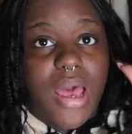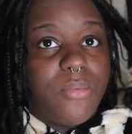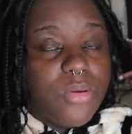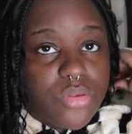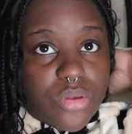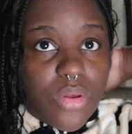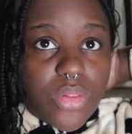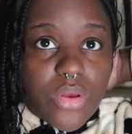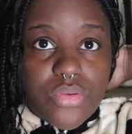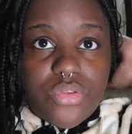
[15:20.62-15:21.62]
I was so
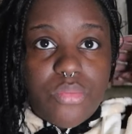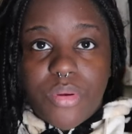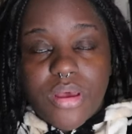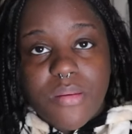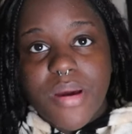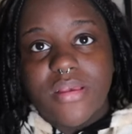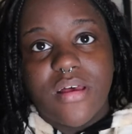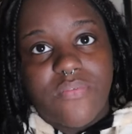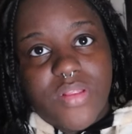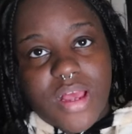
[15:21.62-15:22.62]
close to booking
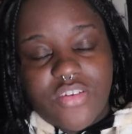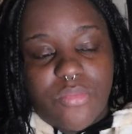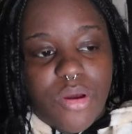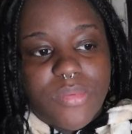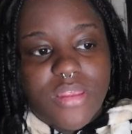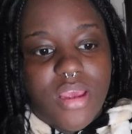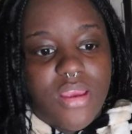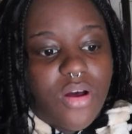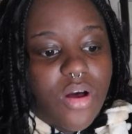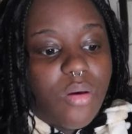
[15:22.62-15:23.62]
myself a lash appointment
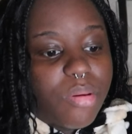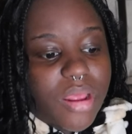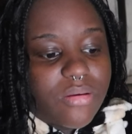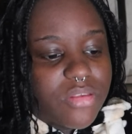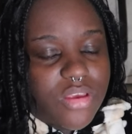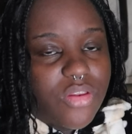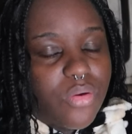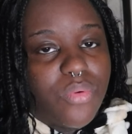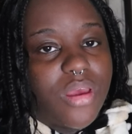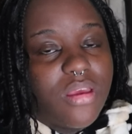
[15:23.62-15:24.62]
today, y'all, but I was like, you
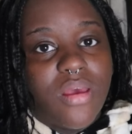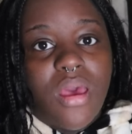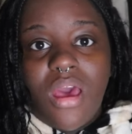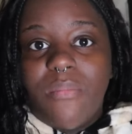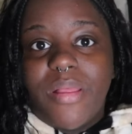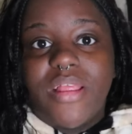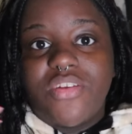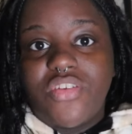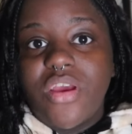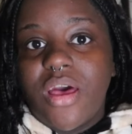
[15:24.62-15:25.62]
know what? My
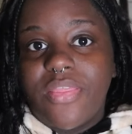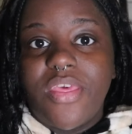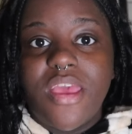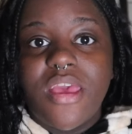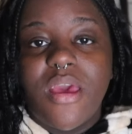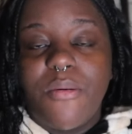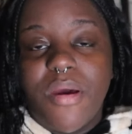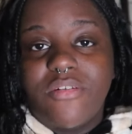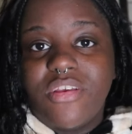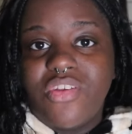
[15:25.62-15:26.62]
lashes are healthy and
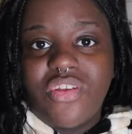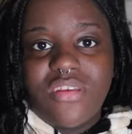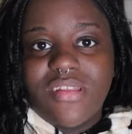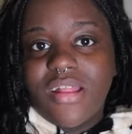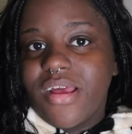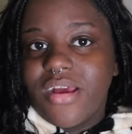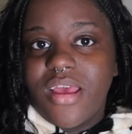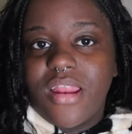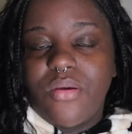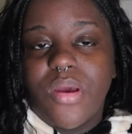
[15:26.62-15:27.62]
my retention is not that
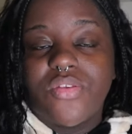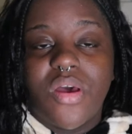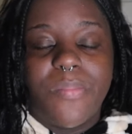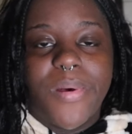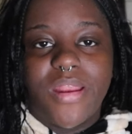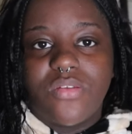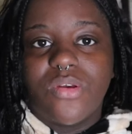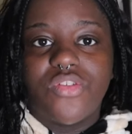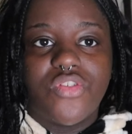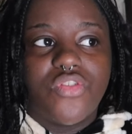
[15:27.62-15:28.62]
good anyway, so I might as
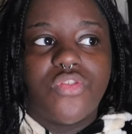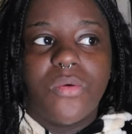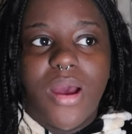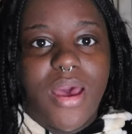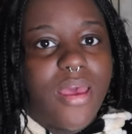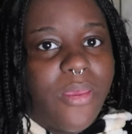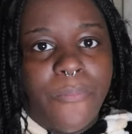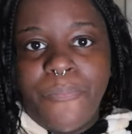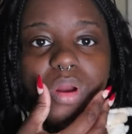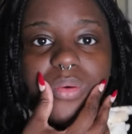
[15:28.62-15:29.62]
well just try
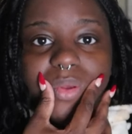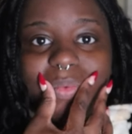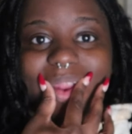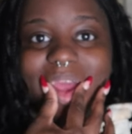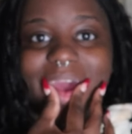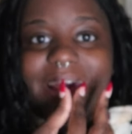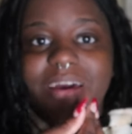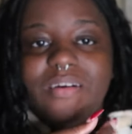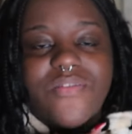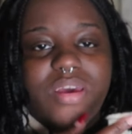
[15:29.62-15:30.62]
to work with what I
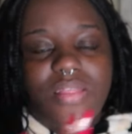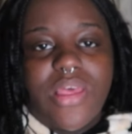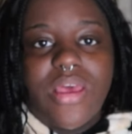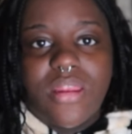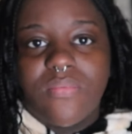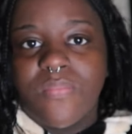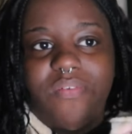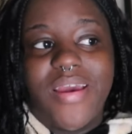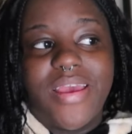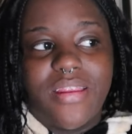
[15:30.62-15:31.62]
have. And then
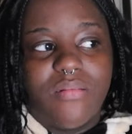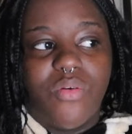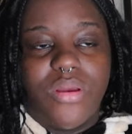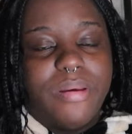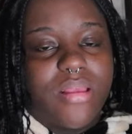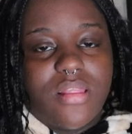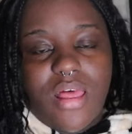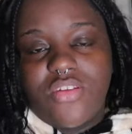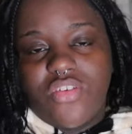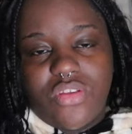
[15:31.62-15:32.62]
if I end up going back to
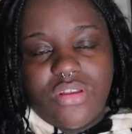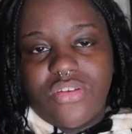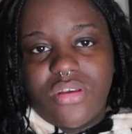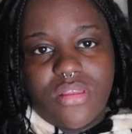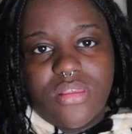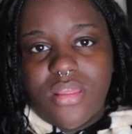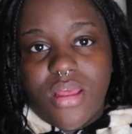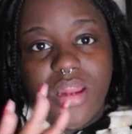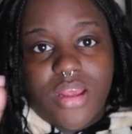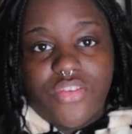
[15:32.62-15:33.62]
lash extensions,
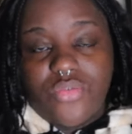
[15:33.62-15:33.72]
then I